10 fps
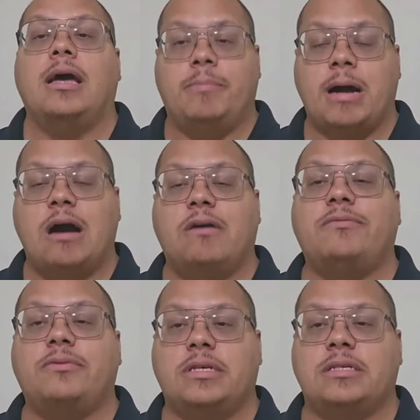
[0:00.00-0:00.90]
a
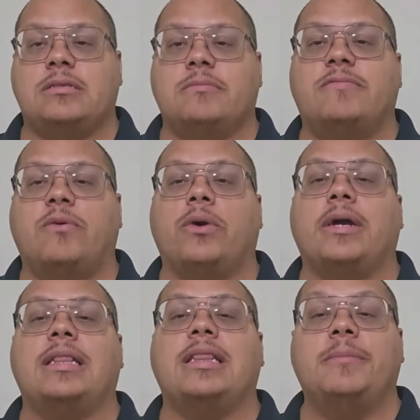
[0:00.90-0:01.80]
powerful system
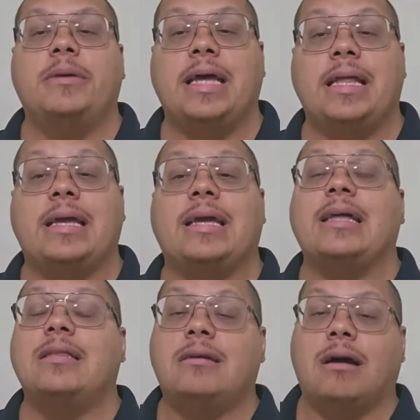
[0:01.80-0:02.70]
for eliminating
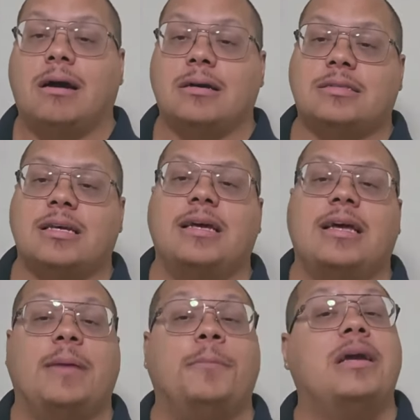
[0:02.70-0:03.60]
hidden costs
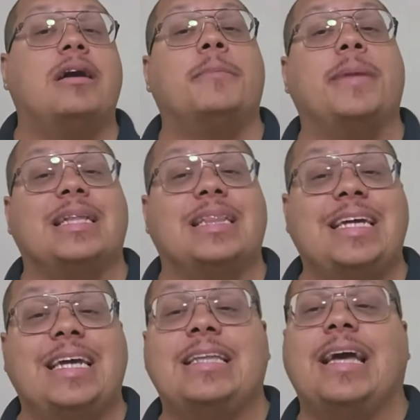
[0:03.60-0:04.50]
and becoming
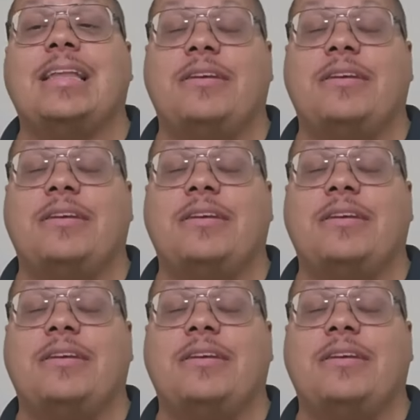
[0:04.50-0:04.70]
lean